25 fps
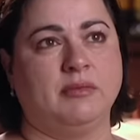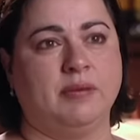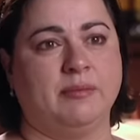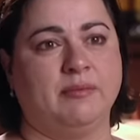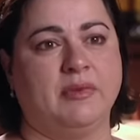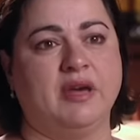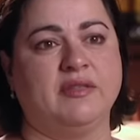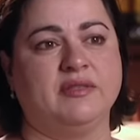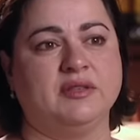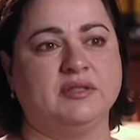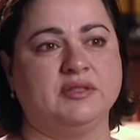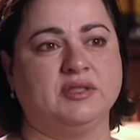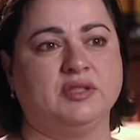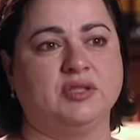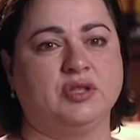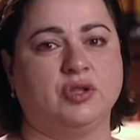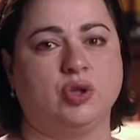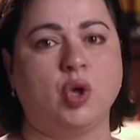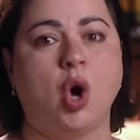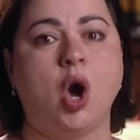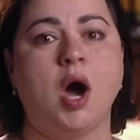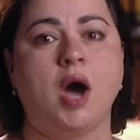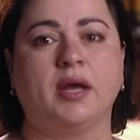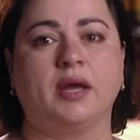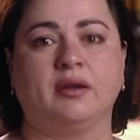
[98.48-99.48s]
My mother's
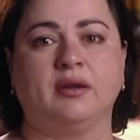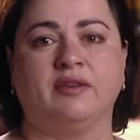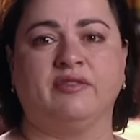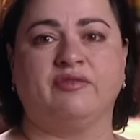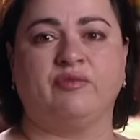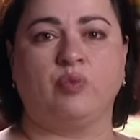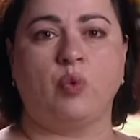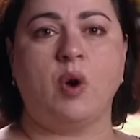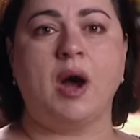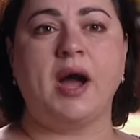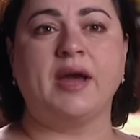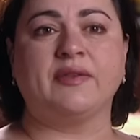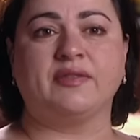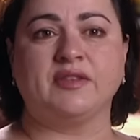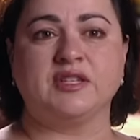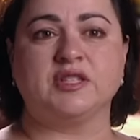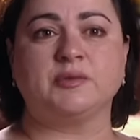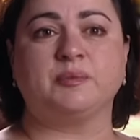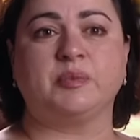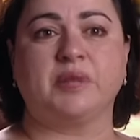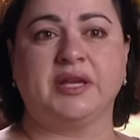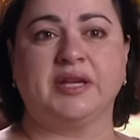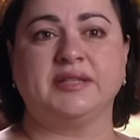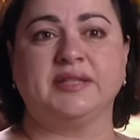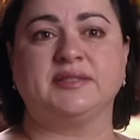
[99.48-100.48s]
thought of why this
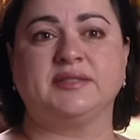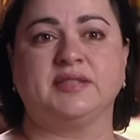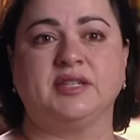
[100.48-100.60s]
place